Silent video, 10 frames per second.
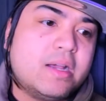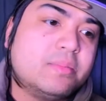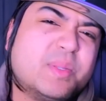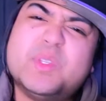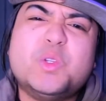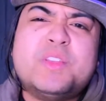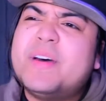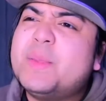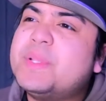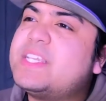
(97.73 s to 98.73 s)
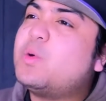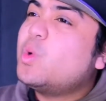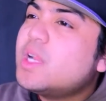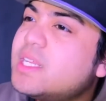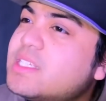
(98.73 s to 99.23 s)
Some new developments at
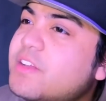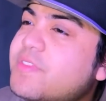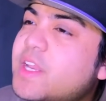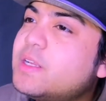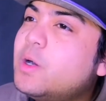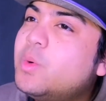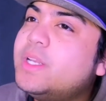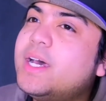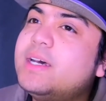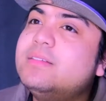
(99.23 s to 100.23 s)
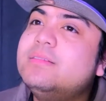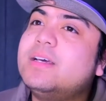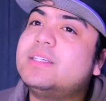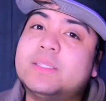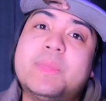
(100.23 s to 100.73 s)
work and stuff that are going on.
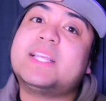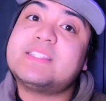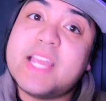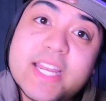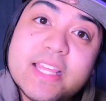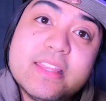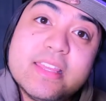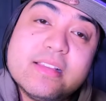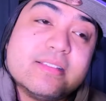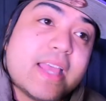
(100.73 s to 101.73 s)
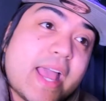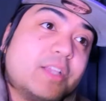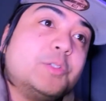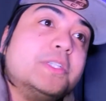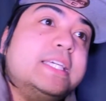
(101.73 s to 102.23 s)
Some exciting things
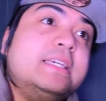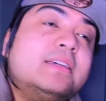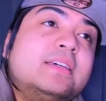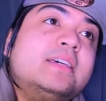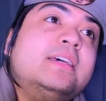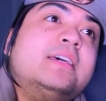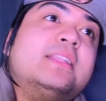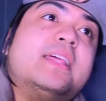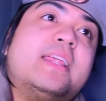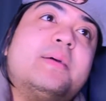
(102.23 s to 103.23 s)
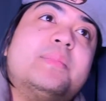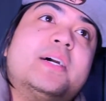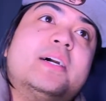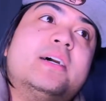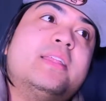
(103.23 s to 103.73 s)
actually that
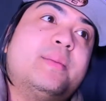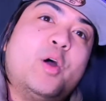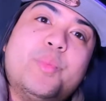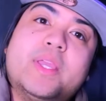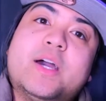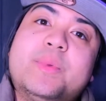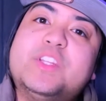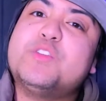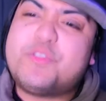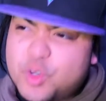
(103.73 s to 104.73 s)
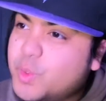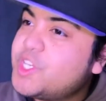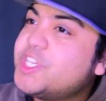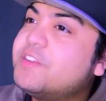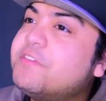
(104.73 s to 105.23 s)
I'm hoping come into
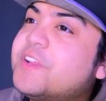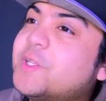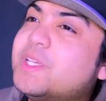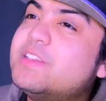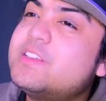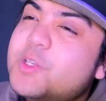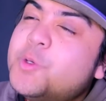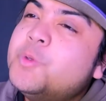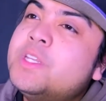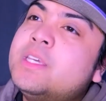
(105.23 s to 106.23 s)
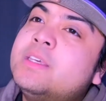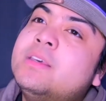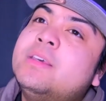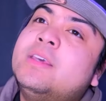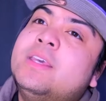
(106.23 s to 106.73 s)
fruition fairly soon.
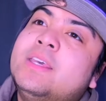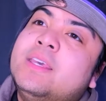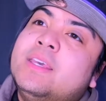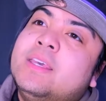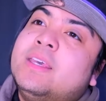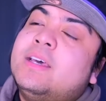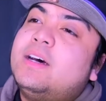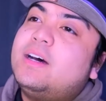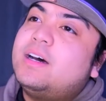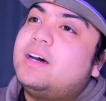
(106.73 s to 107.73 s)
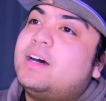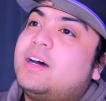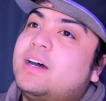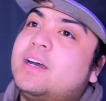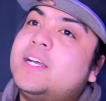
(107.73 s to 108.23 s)

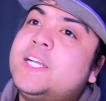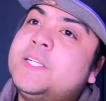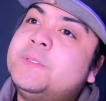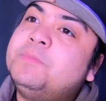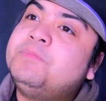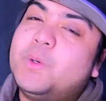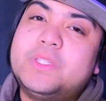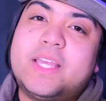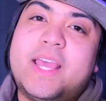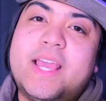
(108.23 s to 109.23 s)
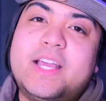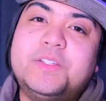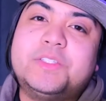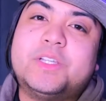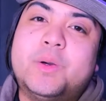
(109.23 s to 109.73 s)
What the heck
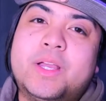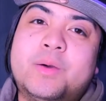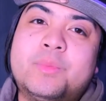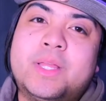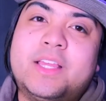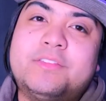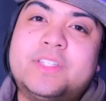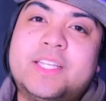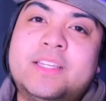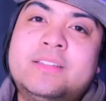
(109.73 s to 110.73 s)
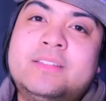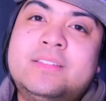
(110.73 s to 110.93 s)
else is going on with my life today?